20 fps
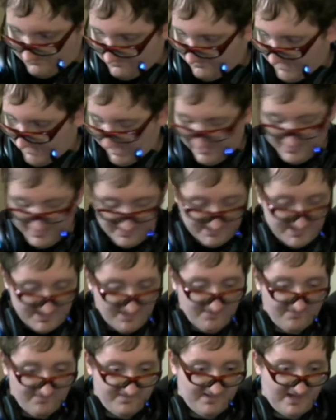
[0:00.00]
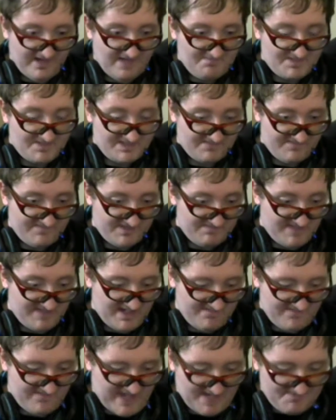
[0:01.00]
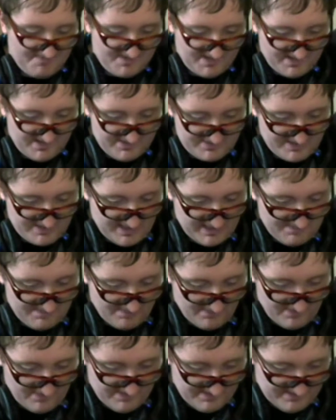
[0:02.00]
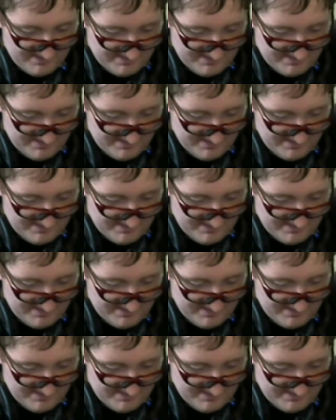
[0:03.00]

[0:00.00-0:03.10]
it's hard to tell how much of this may have happened in transport.